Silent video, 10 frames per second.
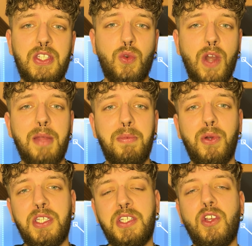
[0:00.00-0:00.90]
Try
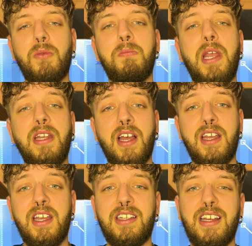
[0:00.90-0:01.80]
putting your main
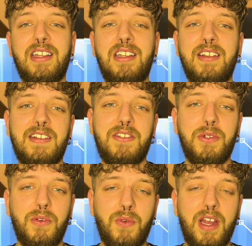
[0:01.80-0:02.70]
hi-hat a little to
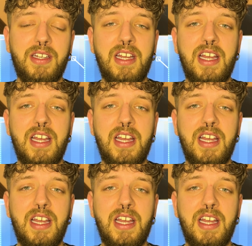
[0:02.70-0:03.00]
the right